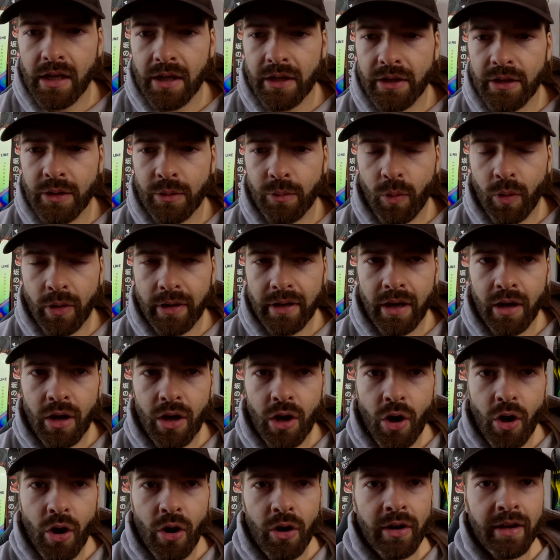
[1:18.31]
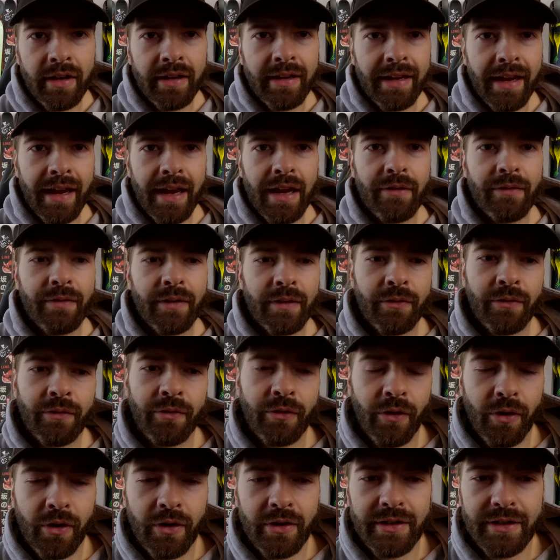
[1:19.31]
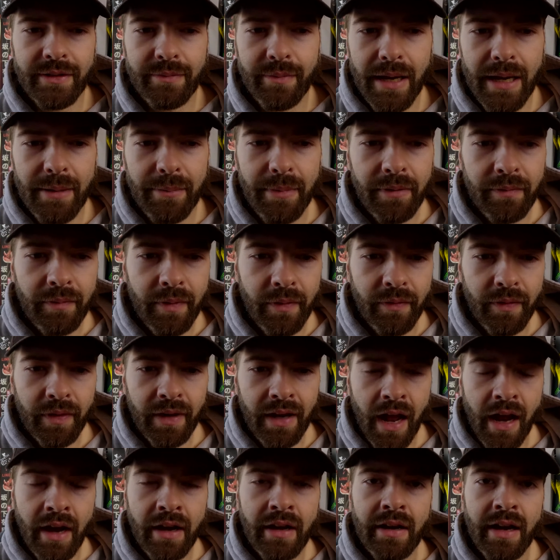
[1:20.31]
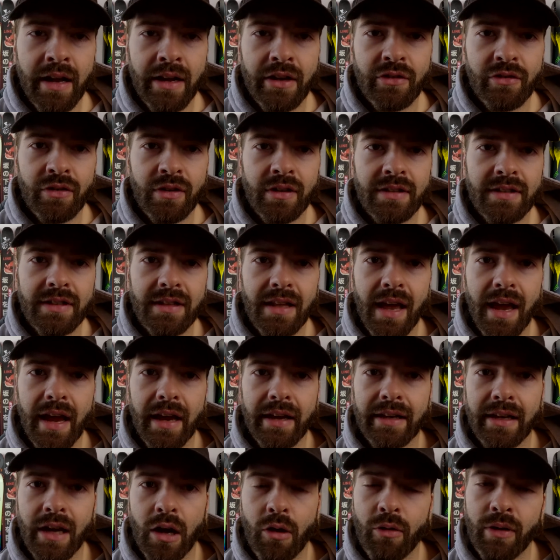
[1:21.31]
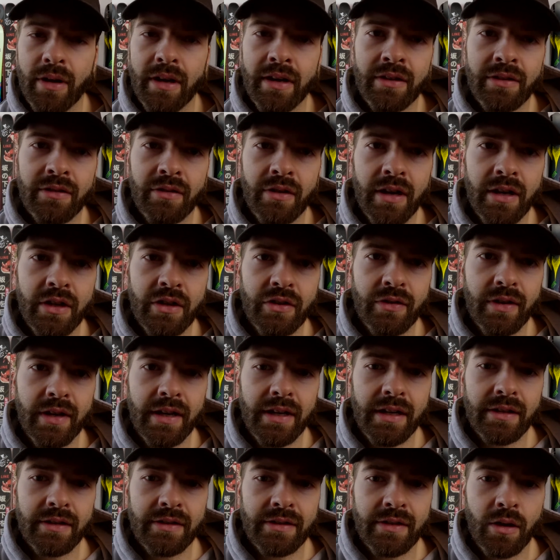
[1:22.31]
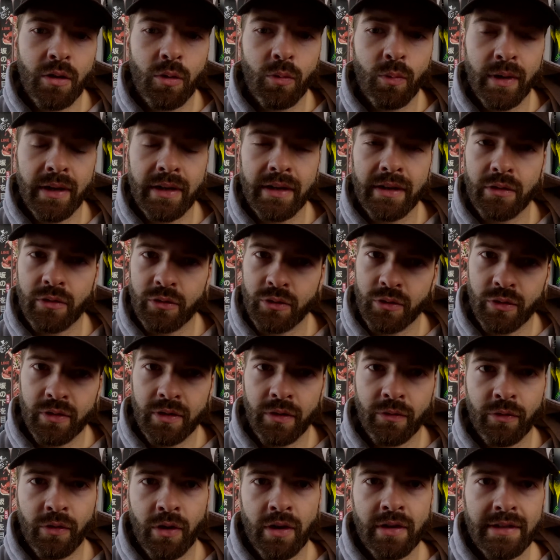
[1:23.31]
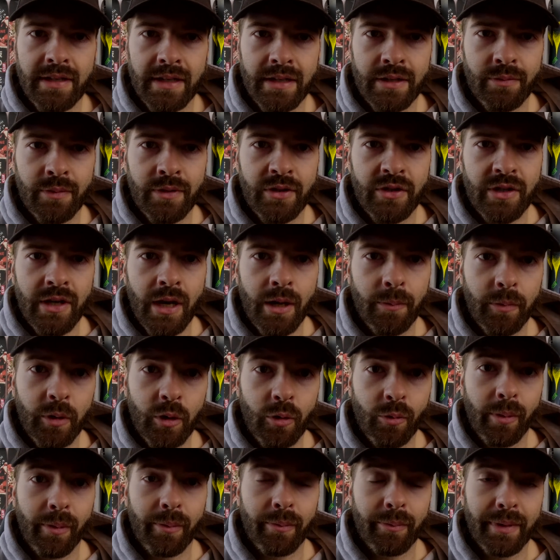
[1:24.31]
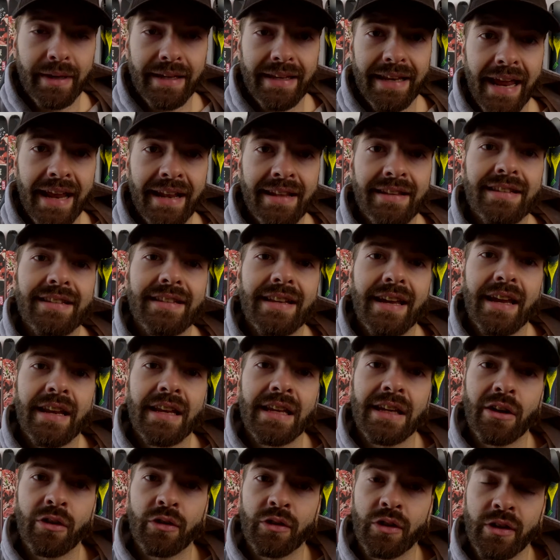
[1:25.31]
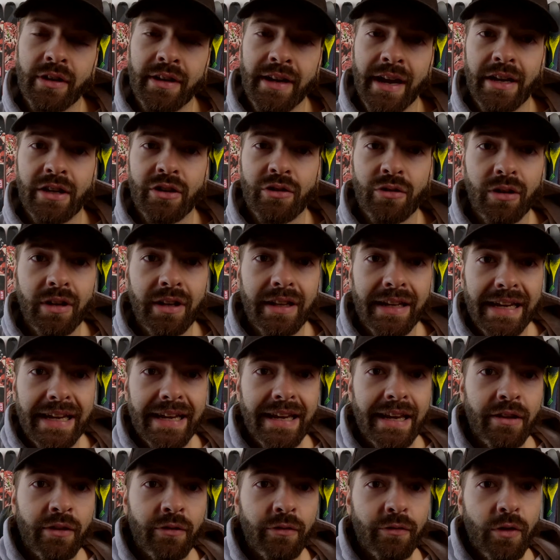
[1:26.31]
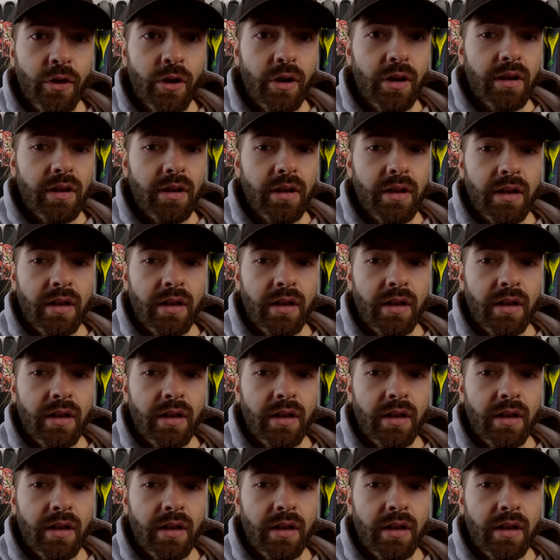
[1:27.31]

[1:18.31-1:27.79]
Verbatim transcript: you want to learn the K-Fed first, maybe with an unnatural slide going into that trick. So when you do the frontside switch up, you will be then standing on your natural leading foot,